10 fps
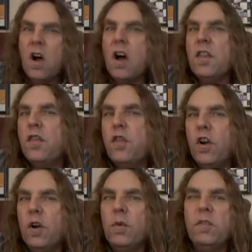On the
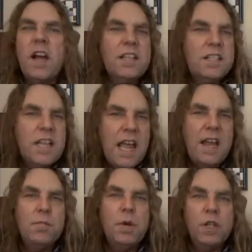3rd, we've got
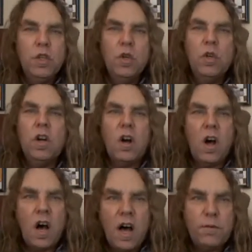10, Maluk, or
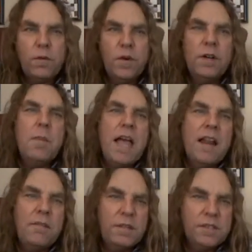offering,
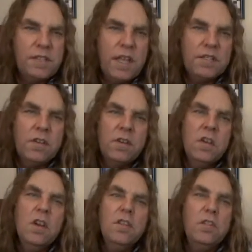manifestation
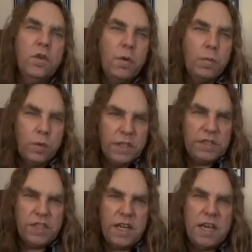through
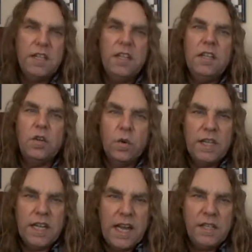appreciating
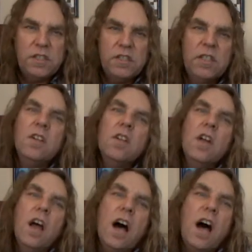creation,
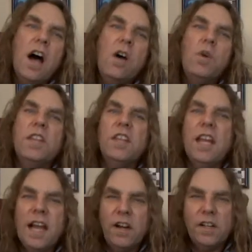with
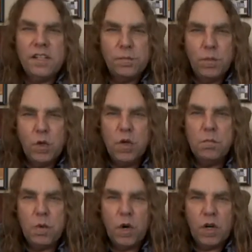the Aries
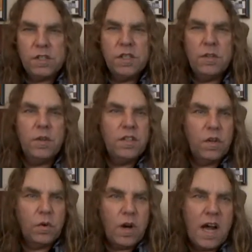moon merging with
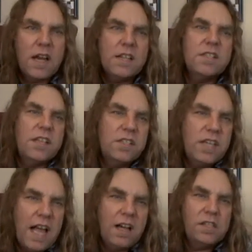Uranus and
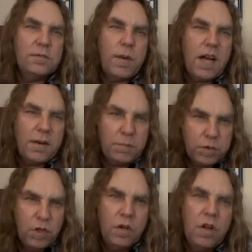challenged by
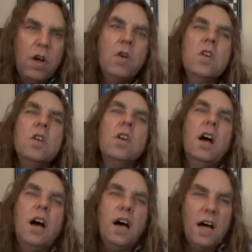Pluto,
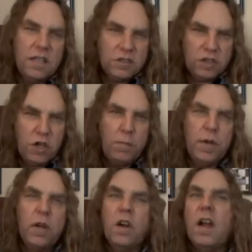
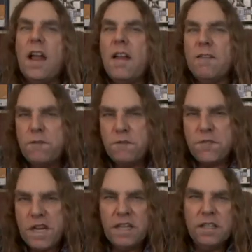Jupiter, and
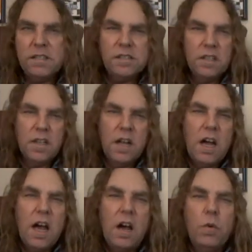Venus,
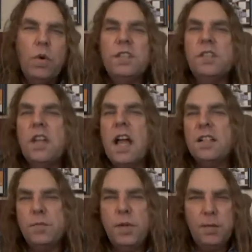which
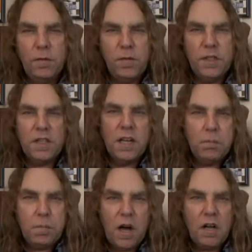has people feeling
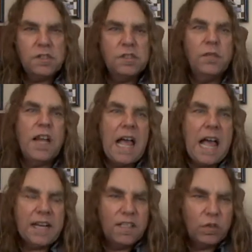impulsive and
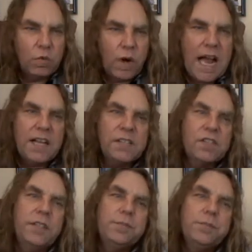acting
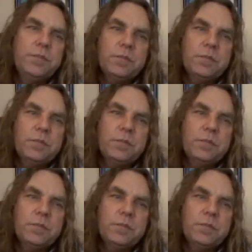rashly,